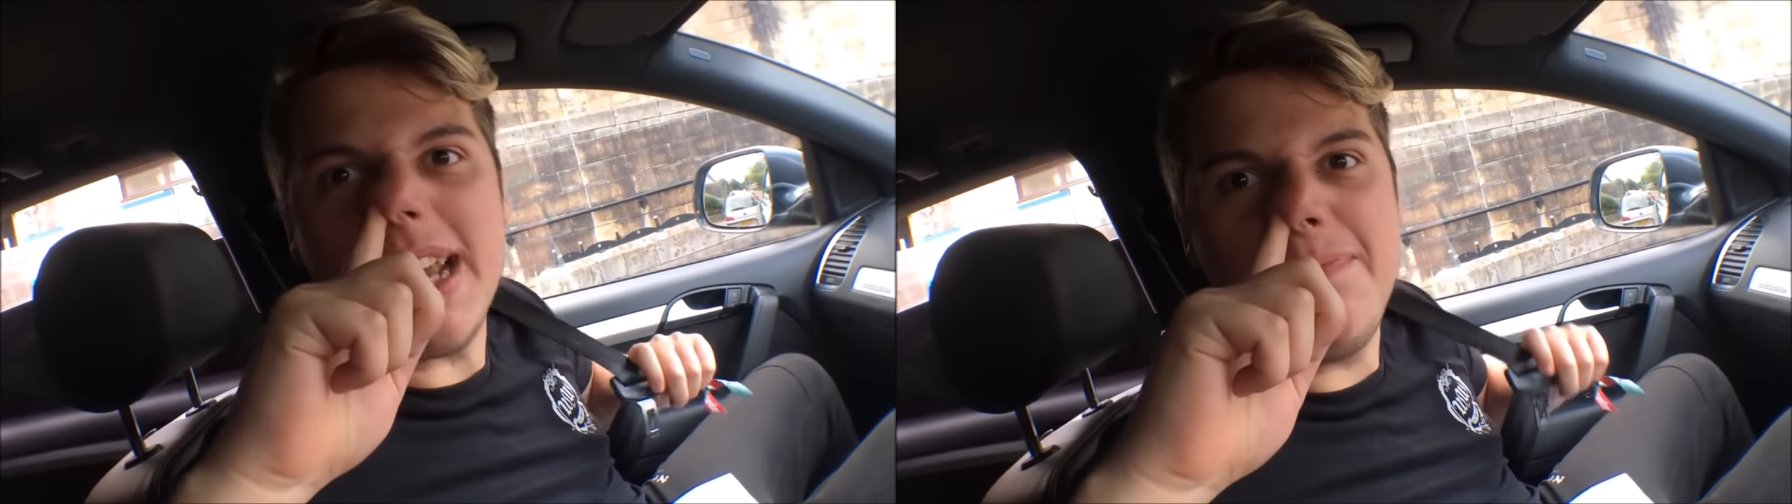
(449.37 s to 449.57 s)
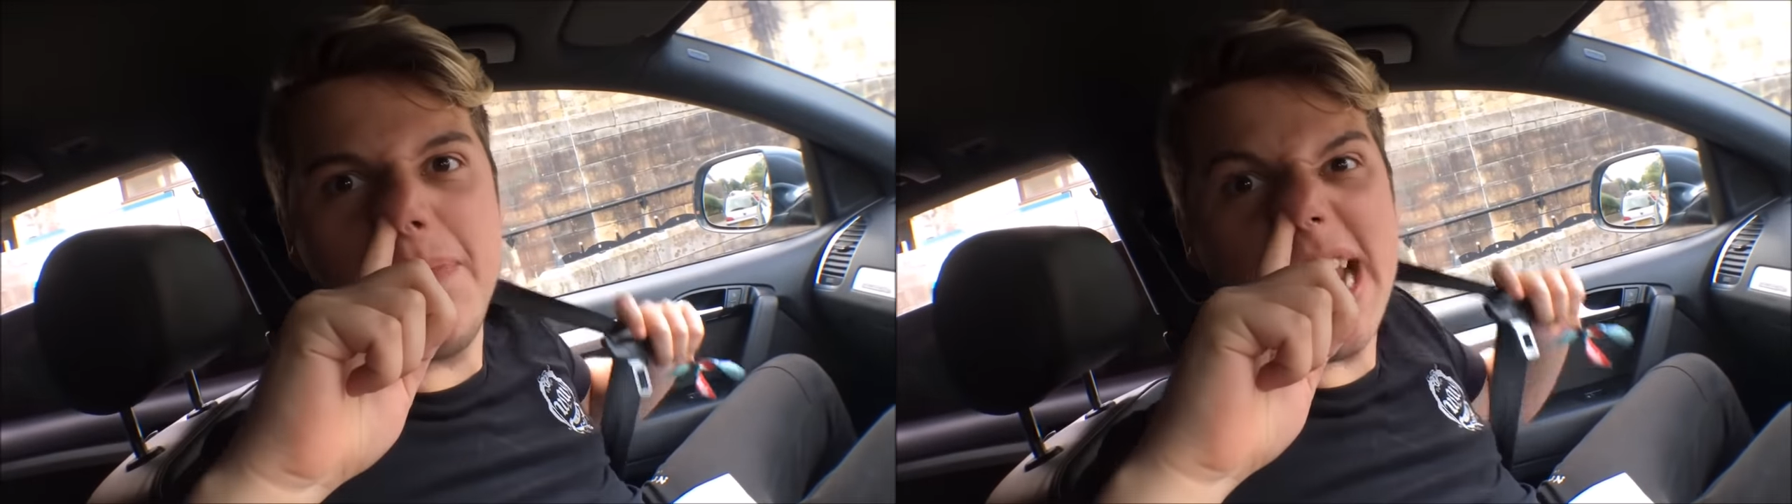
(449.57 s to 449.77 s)

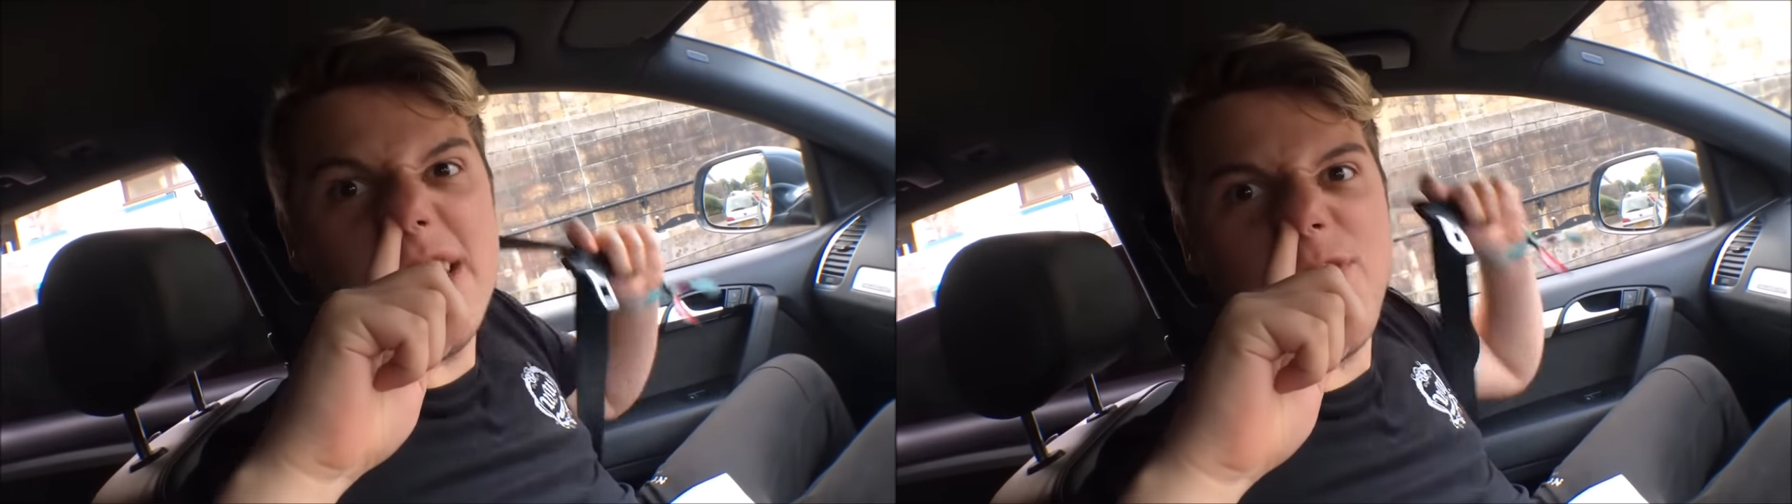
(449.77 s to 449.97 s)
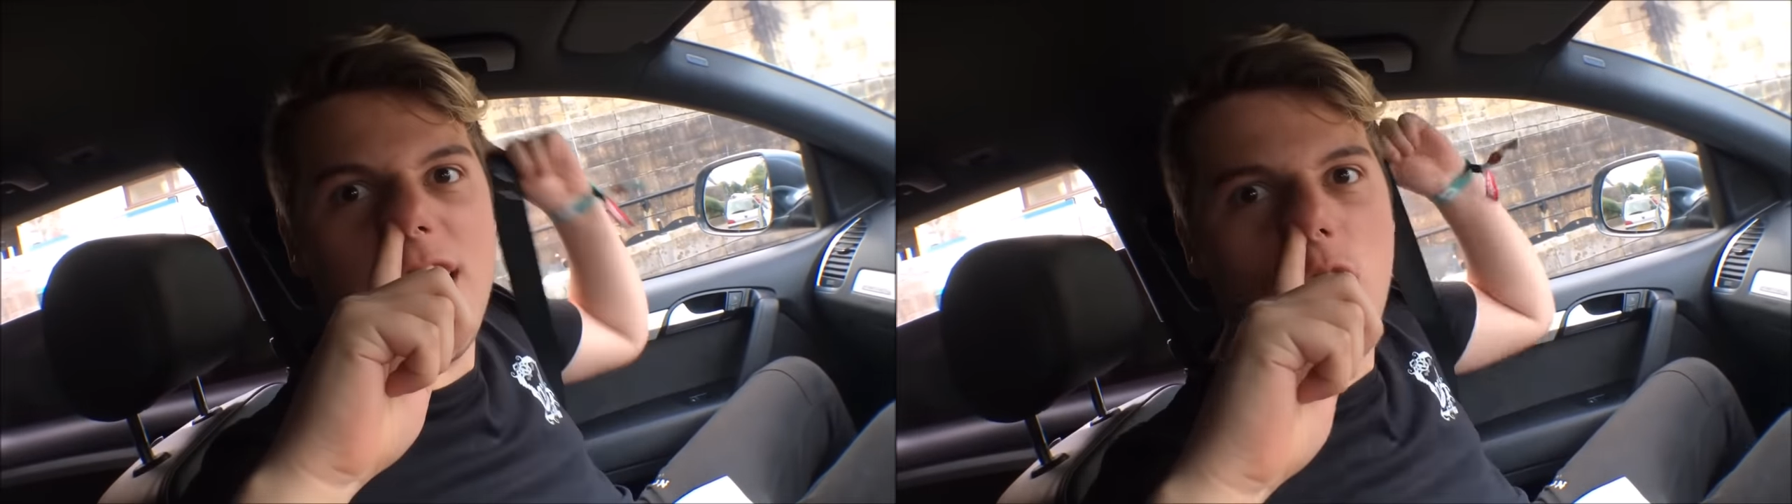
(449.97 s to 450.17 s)
my
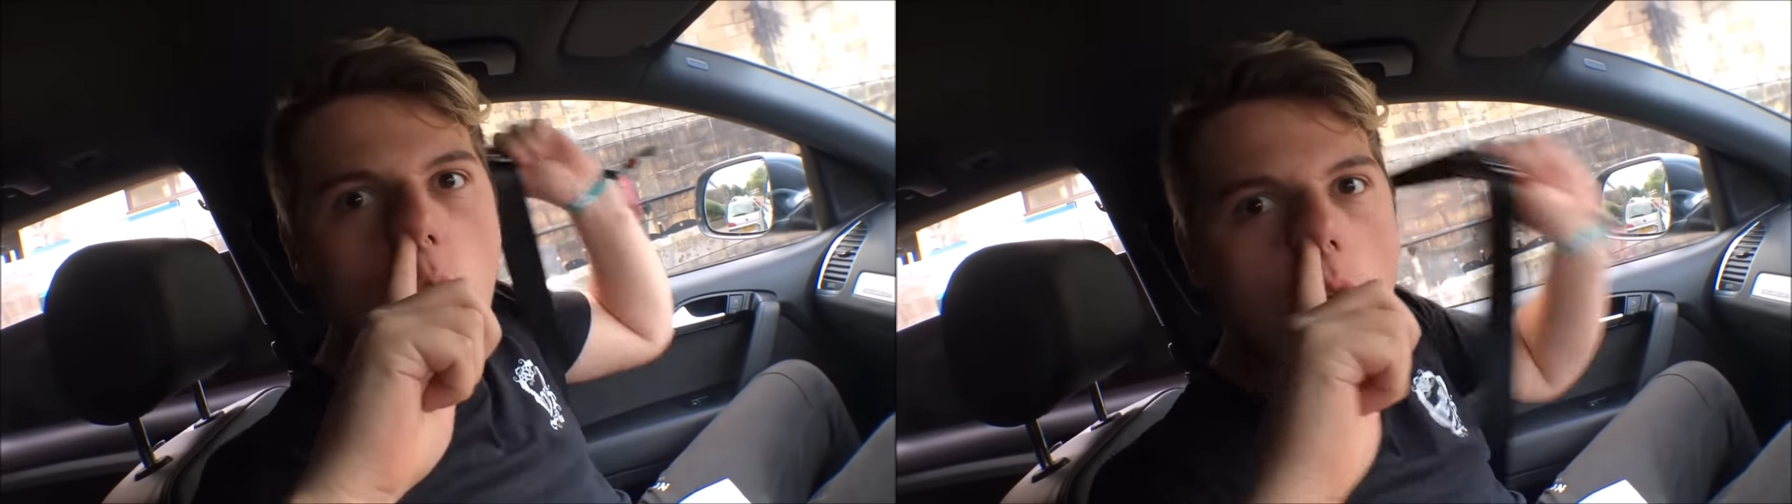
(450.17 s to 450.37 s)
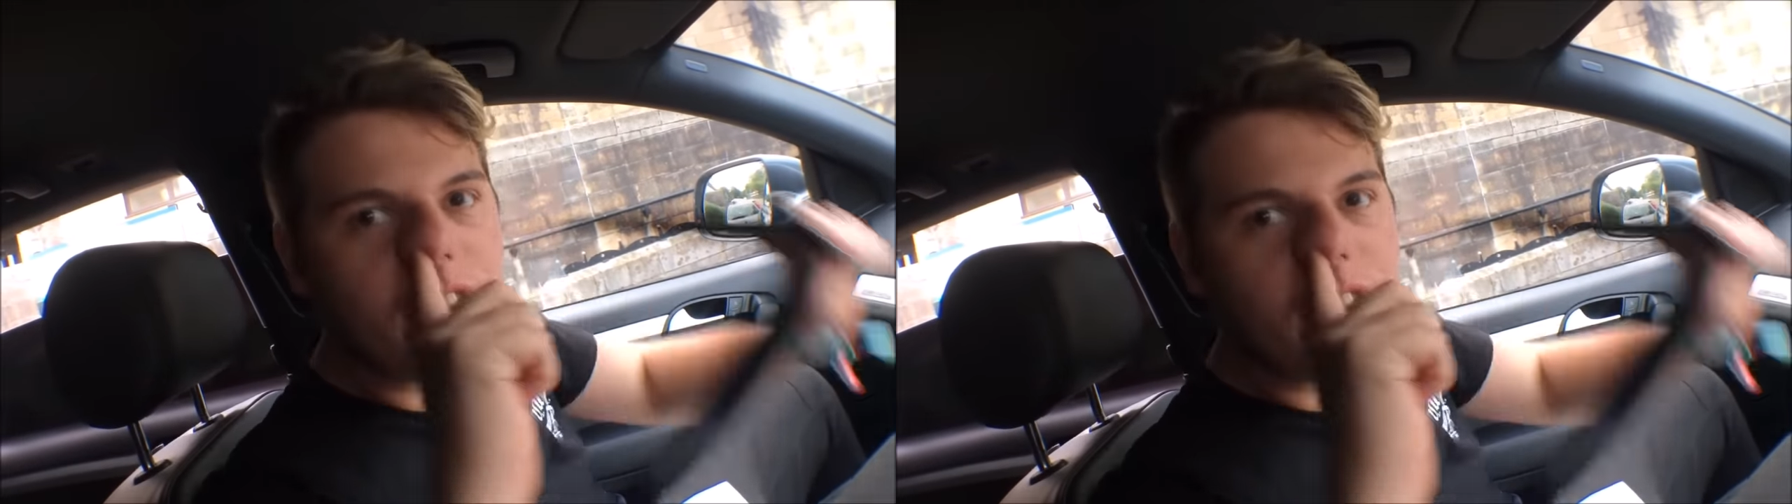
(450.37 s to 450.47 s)
bloody finger off.